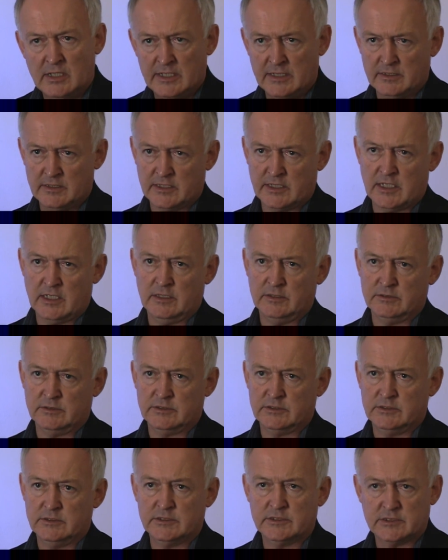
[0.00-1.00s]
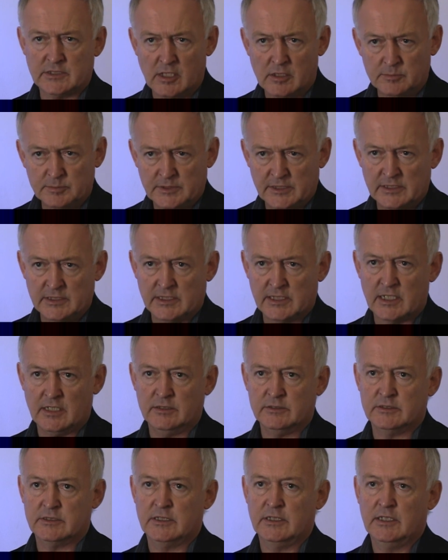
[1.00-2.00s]
the coat, sculpting the
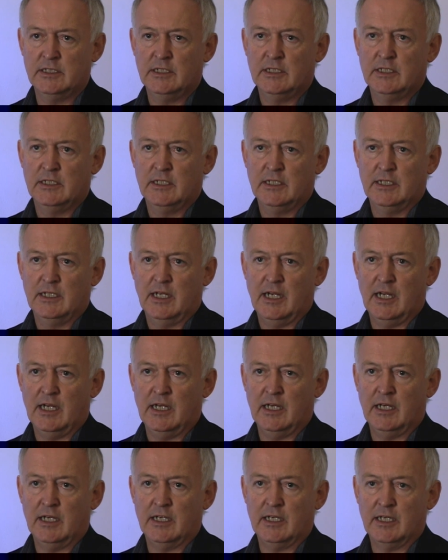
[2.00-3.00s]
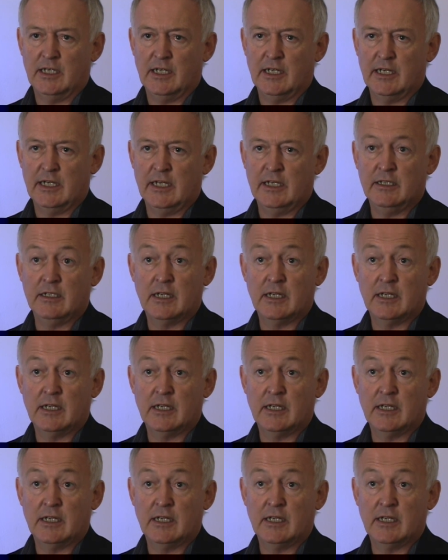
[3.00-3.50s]
coat in